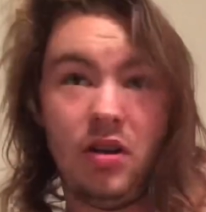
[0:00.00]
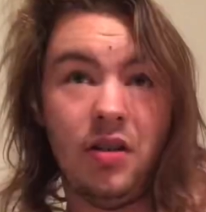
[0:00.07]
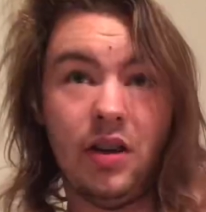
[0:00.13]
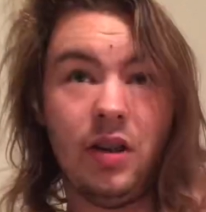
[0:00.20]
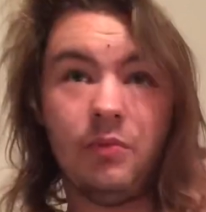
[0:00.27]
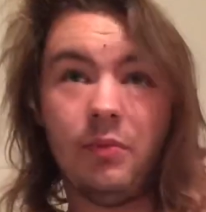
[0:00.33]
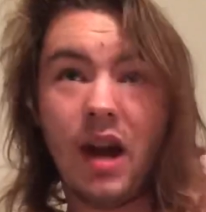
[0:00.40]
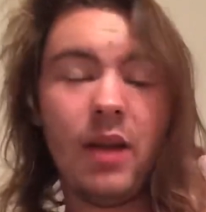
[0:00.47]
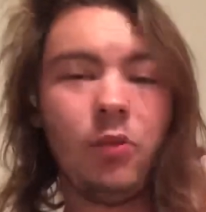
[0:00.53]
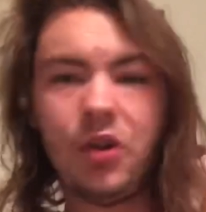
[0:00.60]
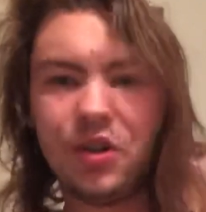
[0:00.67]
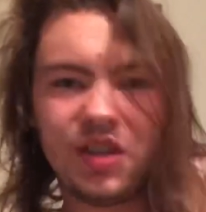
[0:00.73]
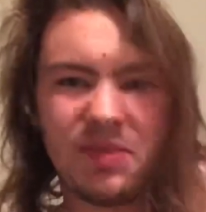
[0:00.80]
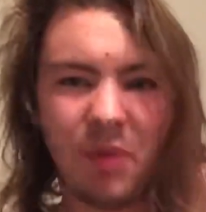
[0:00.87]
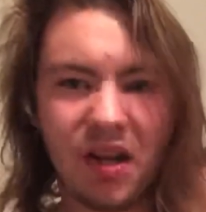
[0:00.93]
my
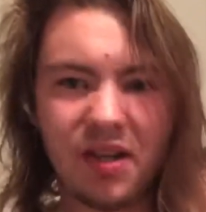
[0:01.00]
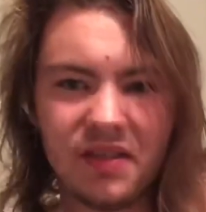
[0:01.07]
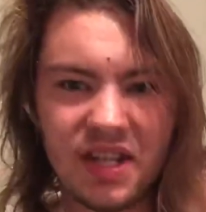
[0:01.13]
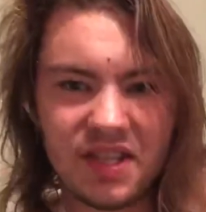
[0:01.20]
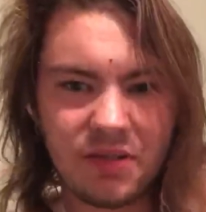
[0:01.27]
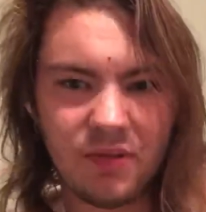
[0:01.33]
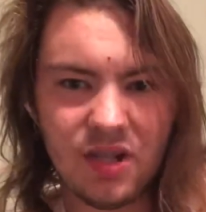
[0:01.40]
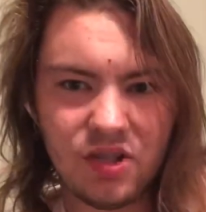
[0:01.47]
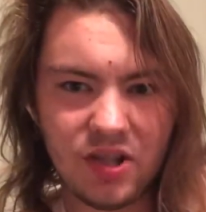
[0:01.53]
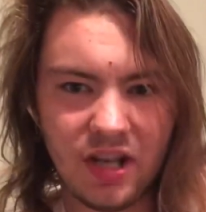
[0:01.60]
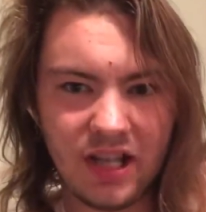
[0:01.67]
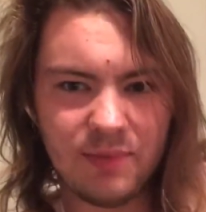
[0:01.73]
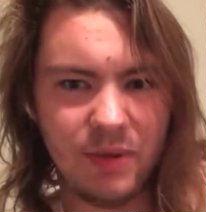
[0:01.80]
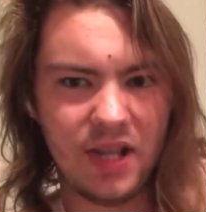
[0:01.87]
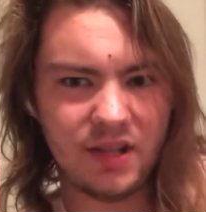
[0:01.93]
word is better than these
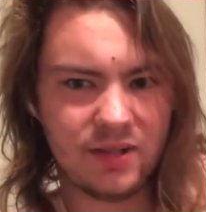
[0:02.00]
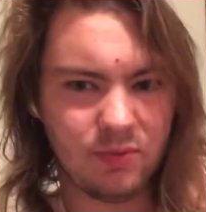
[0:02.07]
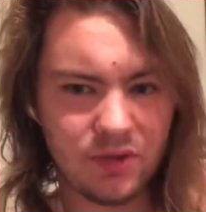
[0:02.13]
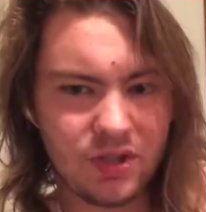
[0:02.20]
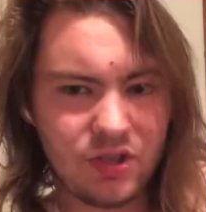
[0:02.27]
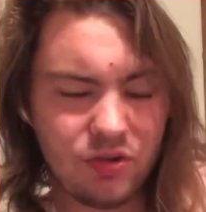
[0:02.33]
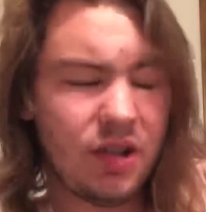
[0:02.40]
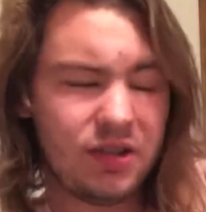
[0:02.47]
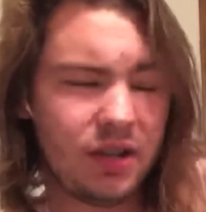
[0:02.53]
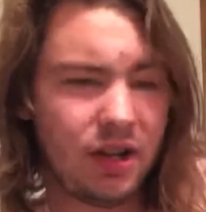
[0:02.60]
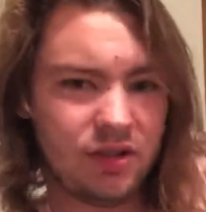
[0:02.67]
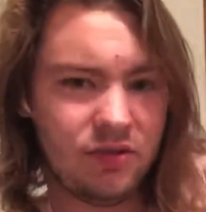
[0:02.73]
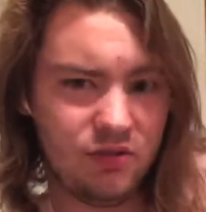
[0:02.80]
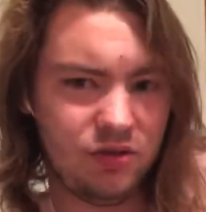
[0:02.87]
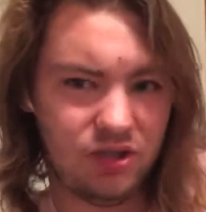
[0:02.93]
screenshots because, well,
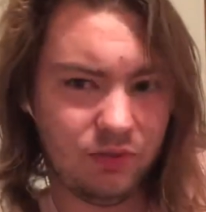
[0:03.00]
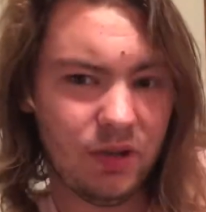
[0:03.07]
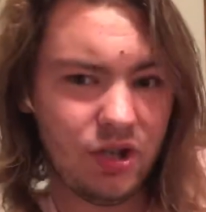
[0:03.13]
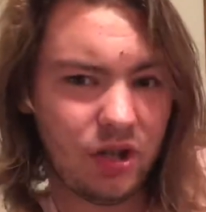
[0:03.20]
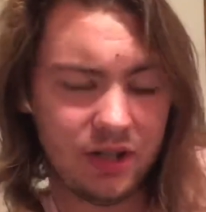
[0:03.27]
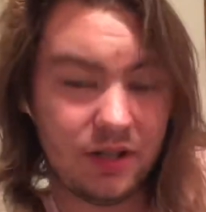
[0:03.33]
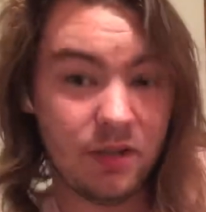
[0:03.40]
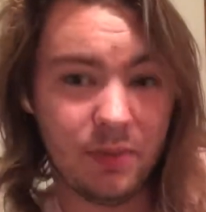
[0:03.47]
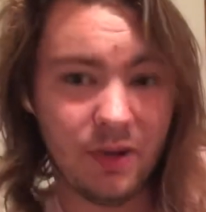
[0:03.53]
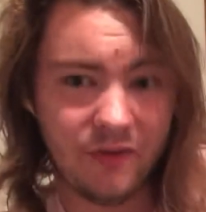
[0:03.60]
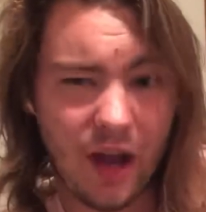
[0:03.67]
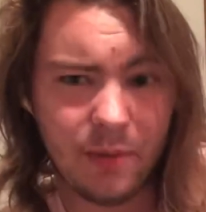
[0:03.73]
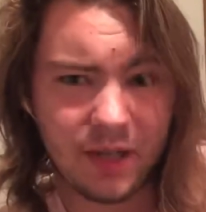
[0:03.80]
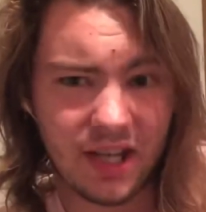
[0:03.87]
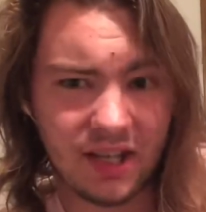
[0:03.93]
screenshots could be
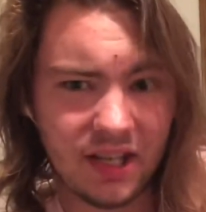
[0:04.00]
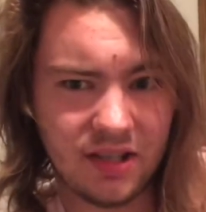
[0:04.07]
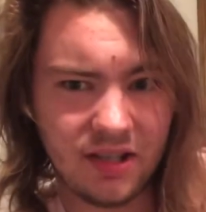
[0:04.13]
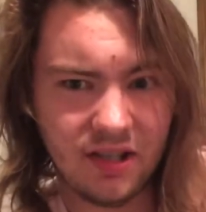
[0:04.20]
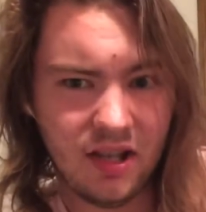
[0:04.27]
fabricated.